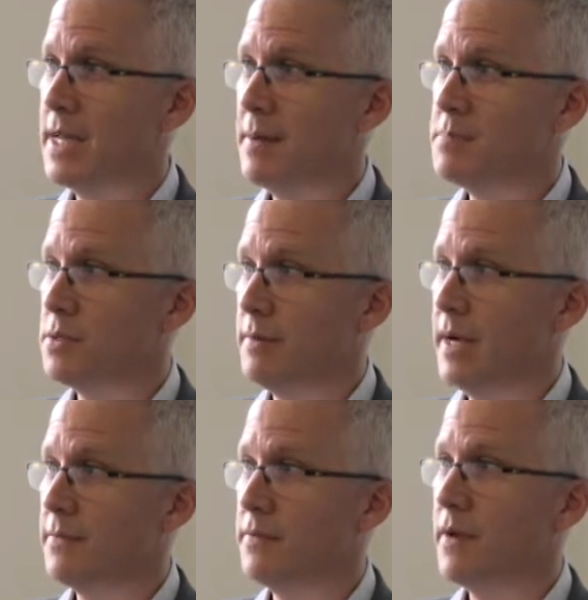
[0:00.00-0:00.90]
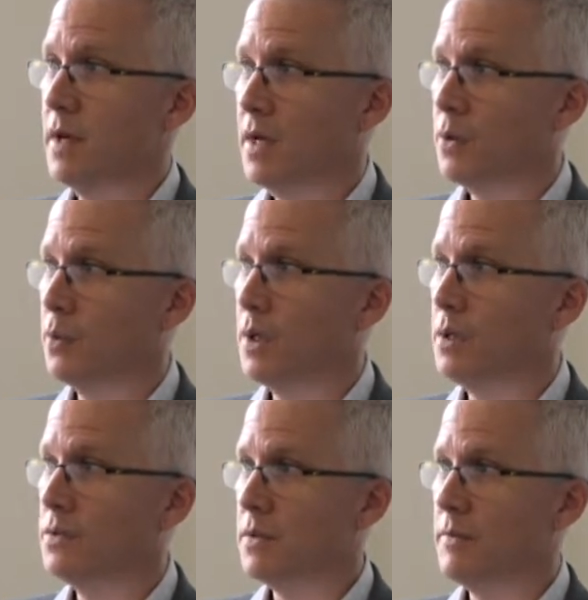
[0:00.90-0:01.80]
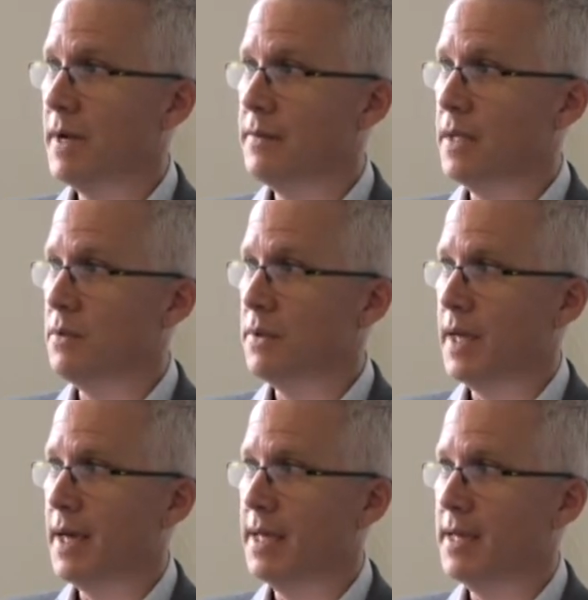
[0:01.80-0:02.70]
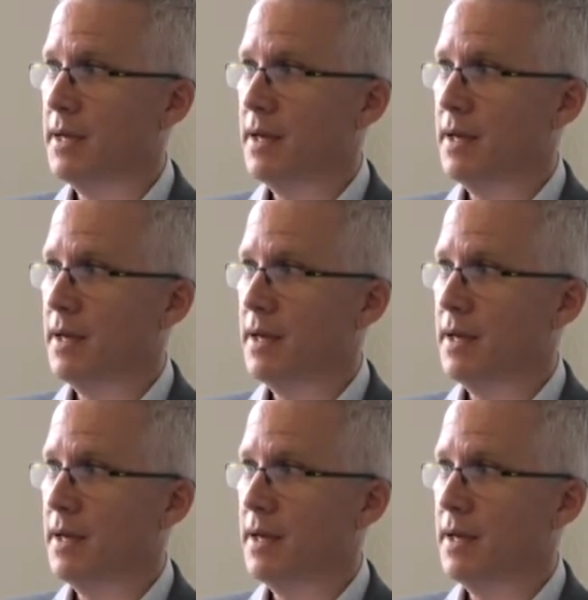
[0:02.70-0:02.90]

labs around the world and around the UK.